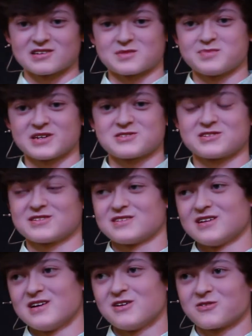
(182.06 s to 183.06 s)
I was a pitcher.
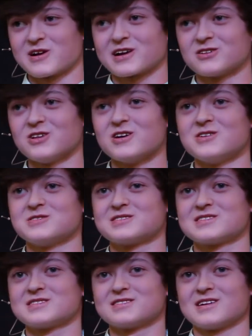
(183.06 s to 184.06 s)
Right,
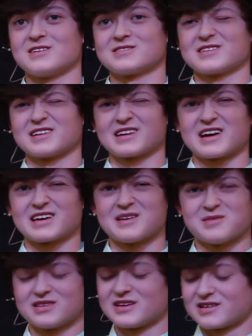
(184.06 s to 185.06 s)
closed. I was like, I
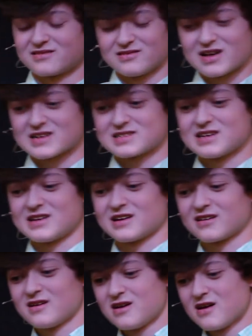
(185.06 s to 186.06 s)
came in like last
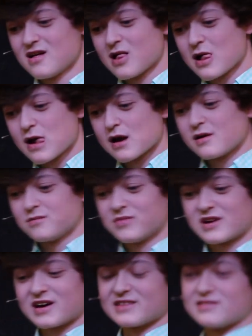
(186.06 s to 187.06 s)
inning,
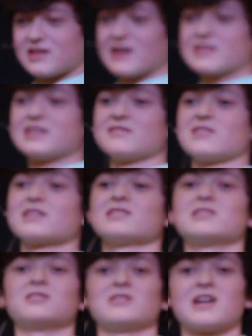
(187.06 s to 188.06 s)
but I'd give like
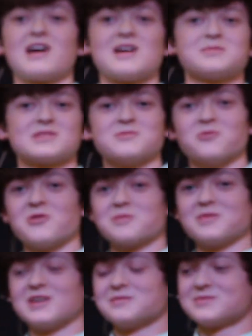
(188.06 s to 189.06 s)
little lobs and
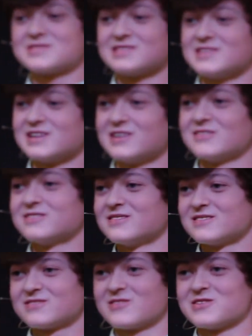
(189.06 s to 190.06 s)
warm-ups, you know,
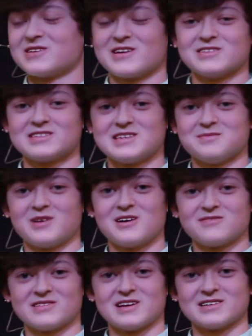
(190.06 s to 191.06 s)
throw the other team
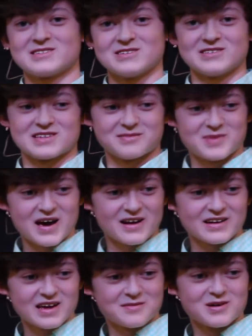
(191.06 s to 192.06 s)
off. And then as soon as the
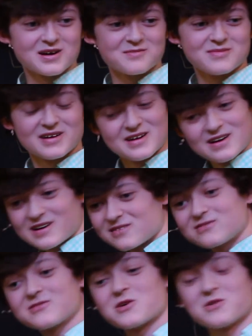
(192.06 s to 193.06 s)
batter came up,
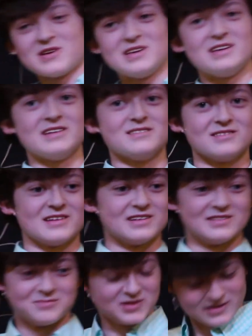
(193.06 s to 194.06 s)
throw a heat, and
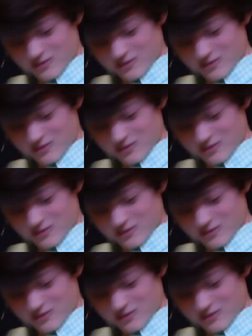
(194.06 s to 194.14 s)
he'd be